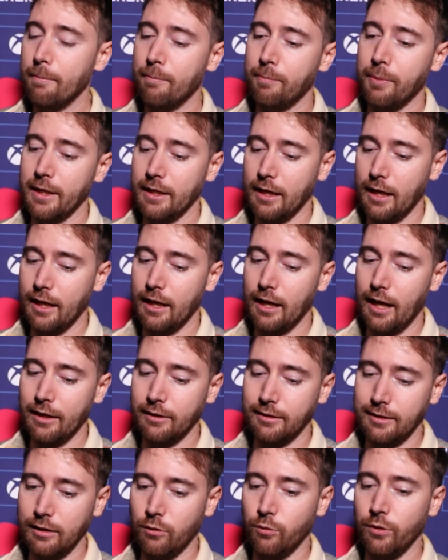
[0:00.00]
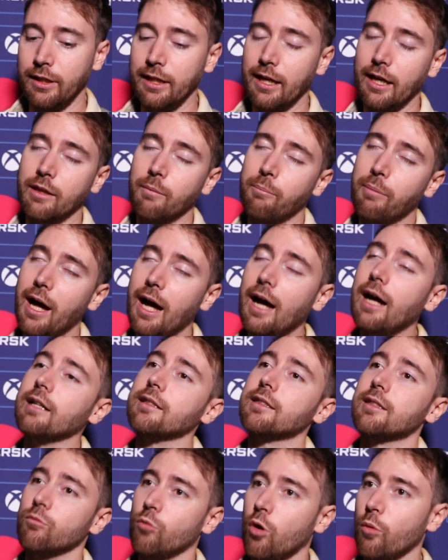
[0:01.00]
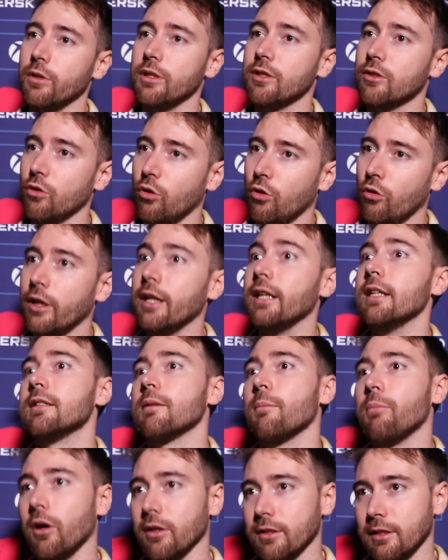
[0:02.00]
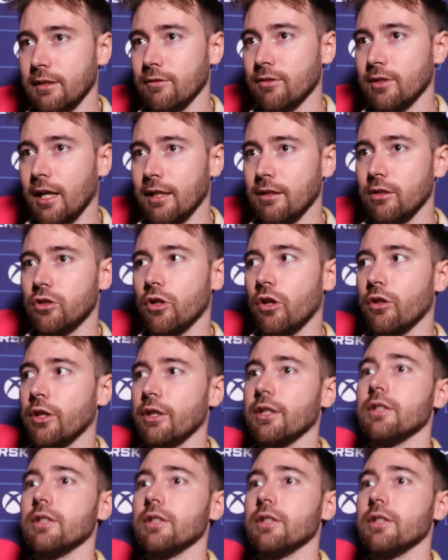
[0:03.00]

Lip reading: But I think with the other parts and what we saw, it is a positive sign to show that